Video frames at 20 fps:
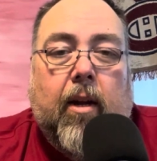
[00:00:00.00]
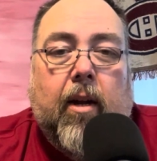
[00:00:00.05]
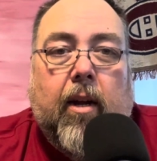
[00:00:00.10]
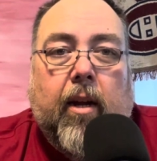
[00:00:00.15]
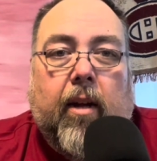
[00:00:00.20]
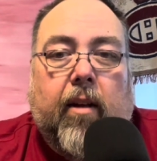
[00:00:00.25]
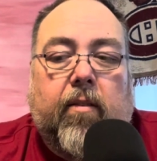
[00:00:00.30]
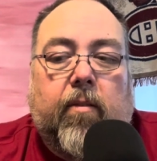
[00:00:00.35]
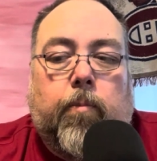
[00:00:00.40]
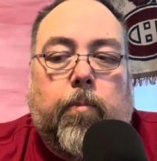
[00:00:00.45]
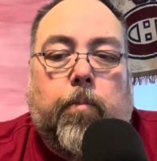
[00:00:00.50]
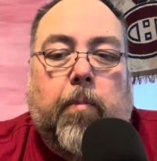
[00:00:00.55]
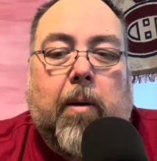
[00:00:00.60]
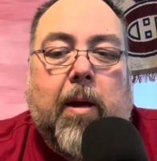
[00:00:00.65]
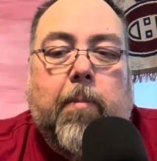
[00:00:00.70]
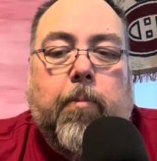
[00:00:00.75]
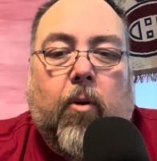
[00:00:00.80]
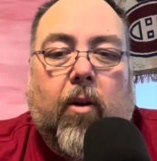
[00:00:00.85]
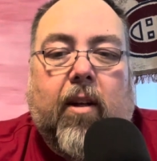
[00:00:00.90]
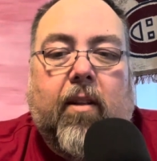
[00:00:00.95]
Because
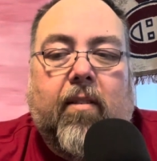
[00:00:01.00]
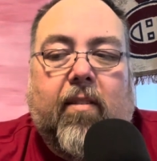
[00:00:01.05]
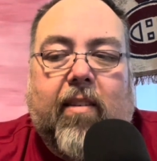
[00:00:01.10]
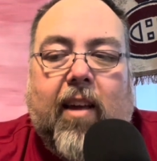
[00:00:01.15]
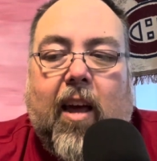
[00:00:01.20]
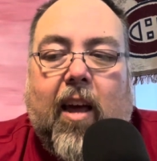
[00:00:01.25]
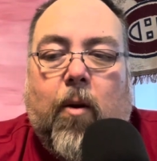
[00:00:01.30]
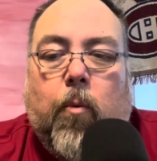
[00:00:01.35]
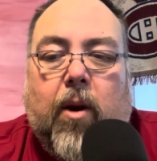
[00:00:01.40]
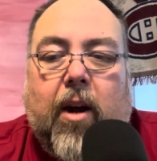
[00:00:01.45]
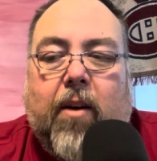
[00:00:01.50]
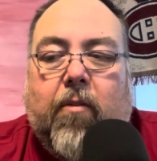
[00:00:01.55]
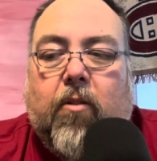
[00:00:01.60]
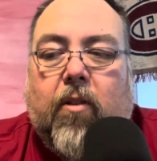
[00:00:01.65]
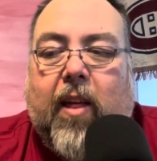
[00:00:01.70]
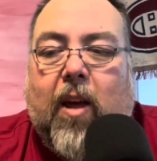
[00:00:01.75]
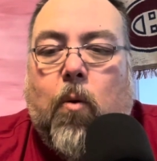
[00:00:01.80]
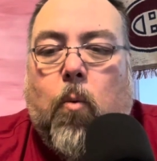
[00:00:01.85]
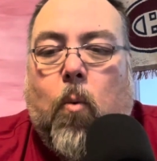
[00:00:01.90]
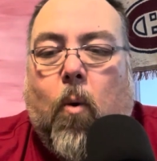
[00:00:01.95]
people can say whatever
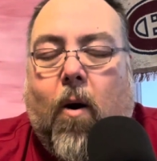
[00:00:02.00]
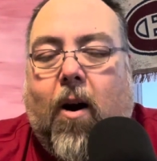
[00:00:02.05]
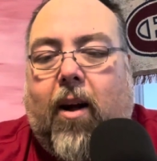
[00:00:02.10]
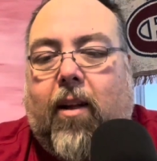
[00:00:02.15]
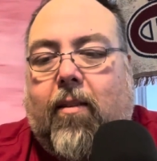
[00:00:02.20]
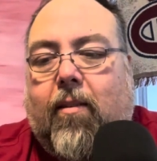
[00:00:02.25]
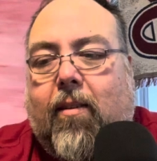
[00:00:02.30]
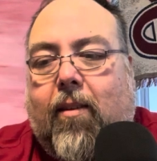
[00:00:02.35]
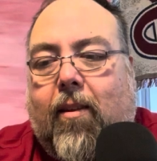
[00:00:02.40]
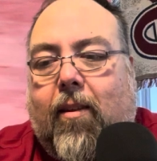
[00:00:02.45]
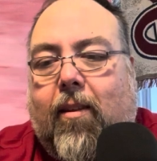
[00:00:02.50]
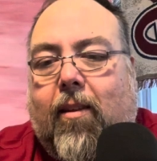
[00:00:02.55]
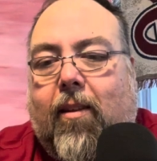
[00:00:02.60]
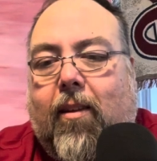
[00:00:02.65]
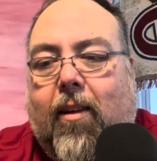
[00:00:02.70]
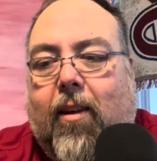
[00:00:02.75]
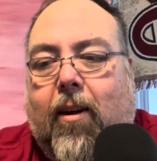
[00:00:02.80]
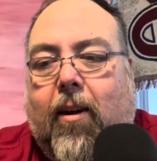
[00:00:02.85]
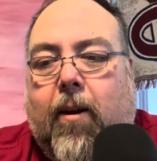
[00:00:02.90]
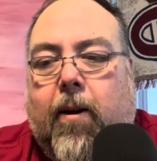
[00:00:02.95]
they want
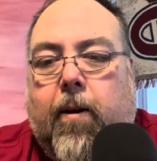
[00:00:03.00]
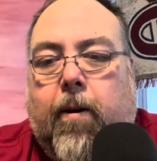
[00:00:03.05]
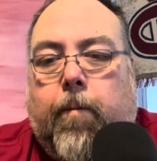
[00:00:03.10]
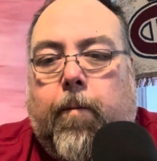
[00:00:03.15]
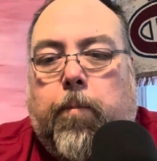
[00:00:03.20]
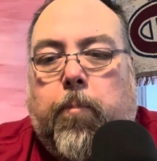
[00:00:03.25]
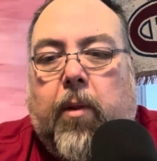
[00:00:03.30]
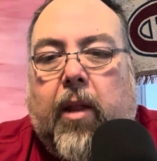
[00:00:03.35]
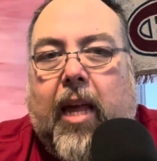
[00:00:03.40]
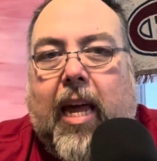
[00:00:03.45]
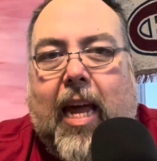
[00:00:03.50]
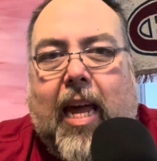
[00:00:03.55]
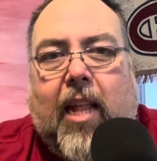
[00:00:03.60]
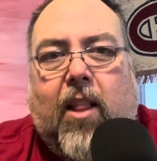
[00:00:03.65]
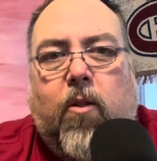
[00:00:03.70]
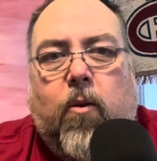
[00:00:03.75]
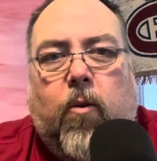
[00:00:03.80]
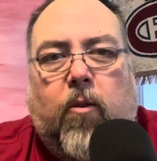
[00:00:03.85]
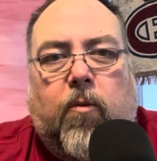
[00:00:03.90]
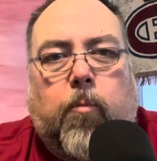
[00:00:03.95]
in
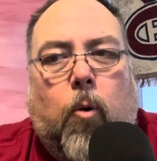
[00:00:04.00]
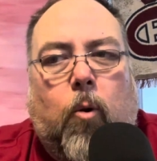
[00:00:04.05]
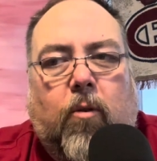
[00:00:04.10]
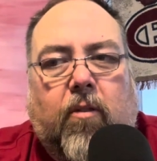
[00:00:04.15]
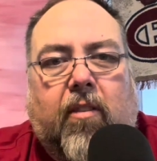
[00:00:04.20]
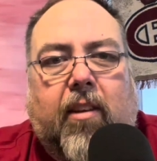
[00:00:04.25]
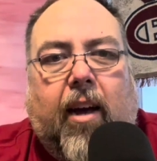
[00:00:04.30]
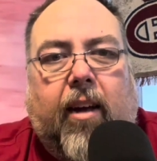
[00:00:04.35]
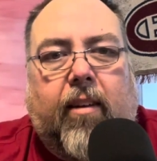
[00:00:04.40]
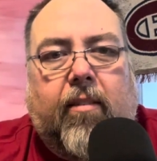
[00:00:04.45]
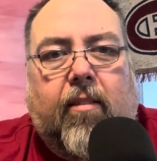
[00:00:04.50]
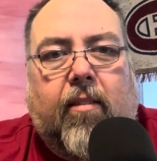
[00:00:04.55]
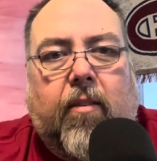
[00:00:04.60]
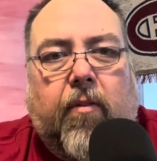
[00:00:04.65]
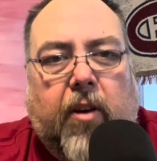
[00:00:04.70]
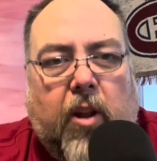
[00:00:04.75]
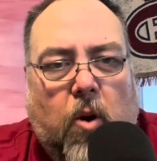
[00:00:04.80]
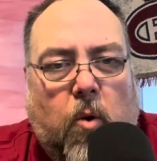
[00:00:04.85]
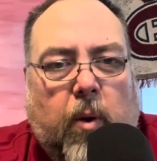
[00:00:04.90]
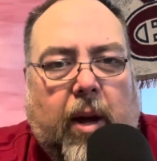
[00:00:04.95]
those processes. If
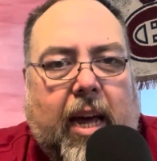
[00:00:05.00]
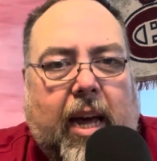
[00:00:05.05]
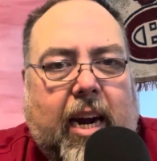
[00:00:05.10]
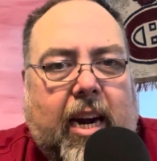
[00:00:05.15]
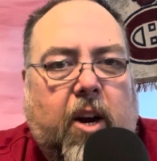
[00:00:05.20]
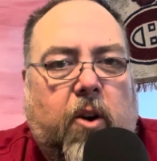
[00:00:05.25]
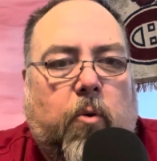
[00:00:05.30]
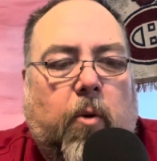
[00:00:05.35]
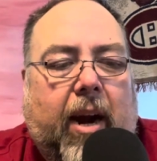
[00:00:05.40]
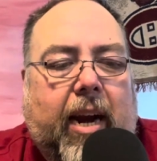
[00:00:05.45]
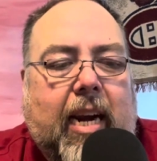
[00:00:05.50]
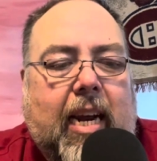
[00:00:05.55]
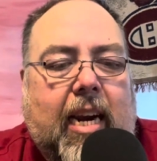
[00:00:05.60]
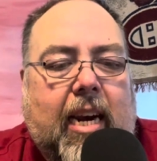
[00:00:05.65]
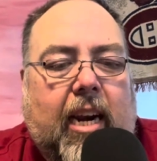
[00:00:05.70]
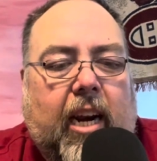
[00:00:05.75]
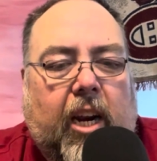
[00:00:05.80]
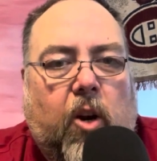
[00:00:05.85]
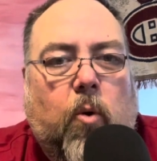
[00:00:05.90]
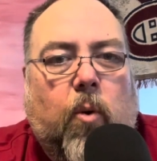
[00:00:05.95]
you don't get it in writing and
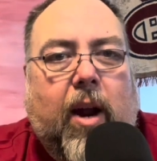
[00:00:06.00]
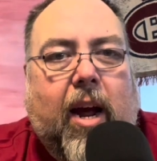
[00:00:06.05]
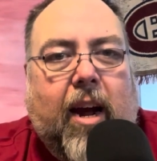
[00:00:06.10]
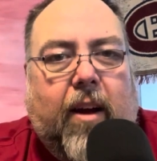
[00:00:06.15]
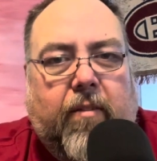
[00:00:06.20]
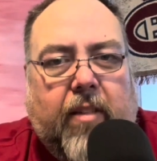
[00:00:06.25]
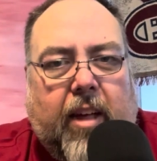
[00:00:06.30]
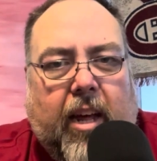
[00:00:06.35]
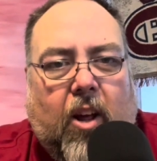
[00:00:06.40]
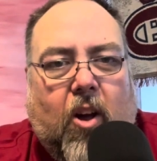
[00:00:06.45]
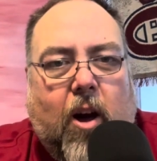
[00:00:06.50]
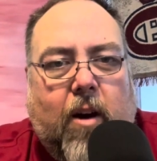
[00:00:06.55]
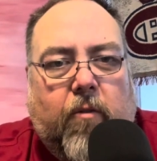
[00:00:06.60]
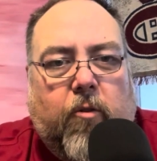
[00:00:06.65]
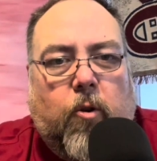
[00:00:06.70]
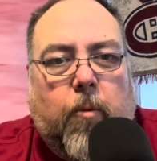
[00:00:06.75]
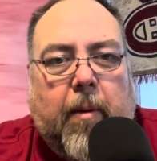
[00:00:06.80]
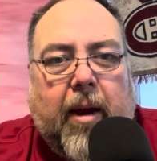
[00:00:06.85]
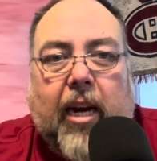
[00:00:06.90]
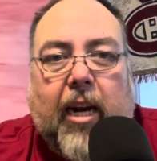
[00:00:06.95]
you don't have that
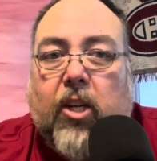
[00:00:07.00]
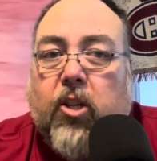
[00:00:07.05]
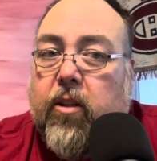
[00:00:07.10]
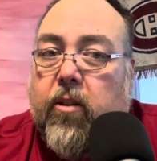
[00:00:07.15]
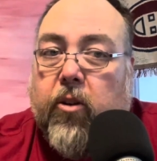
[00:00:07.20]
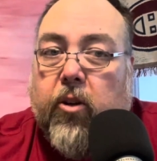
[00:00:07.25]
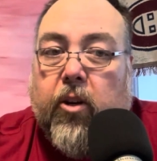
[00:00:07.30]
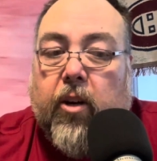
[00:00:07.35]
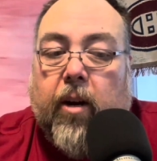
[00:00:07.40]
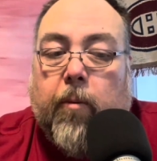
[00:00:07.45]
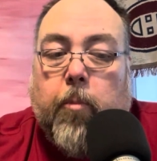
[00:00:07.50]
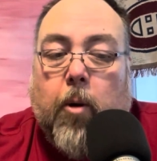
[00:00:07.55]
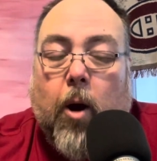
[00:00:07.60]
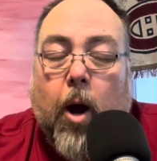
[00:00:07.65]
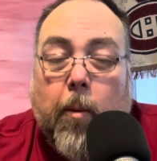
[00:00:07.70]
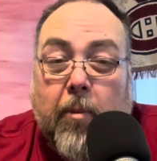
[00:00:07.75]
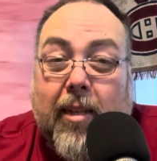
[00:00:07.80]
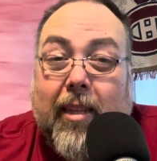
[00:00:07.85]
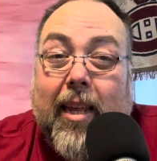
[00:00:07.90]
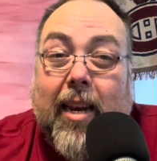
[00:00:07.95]
confirmation, they're going to
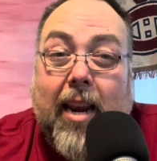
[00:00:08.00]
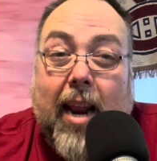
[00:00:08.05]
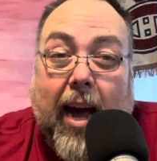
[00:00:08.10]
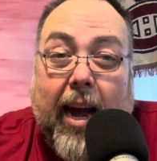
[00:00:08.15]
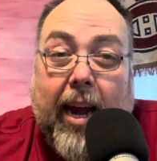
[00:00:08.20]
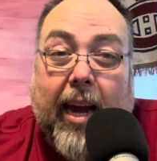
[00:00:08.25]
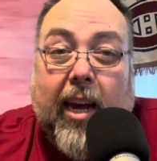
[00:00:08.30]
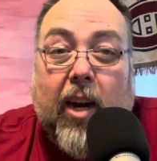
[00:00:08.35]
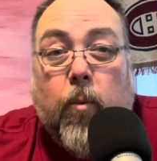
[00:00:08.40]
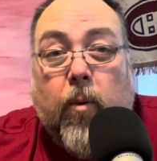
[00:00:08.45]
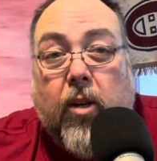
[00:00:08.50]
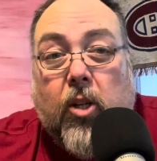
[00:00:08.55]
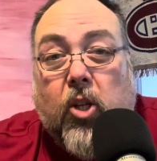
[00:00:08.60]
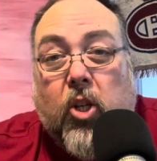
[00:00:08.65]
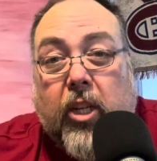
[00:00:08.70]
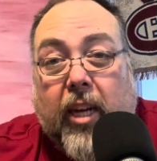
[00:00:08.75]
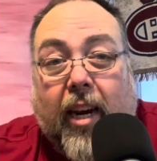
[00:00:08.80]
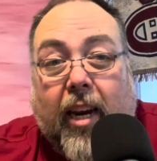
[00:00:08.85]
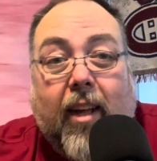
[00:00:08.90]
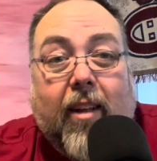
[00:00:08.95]
probably deny it when
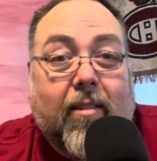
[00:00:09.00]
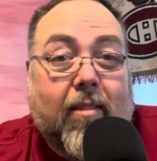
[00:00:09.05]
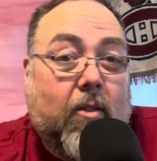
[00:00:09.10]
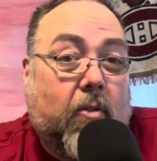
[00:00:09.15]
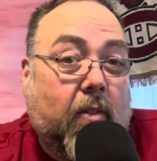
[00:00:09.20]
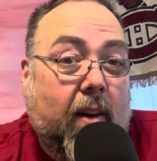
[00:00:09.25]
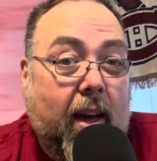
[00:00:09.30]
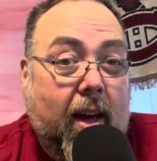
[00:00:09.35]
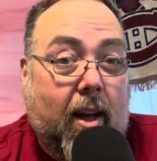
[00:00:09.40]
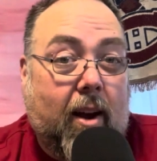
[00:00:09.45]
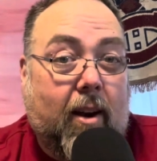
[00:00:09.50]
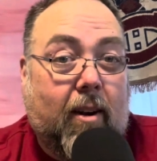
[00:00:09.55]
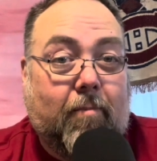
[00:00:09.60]
shit hits the fan.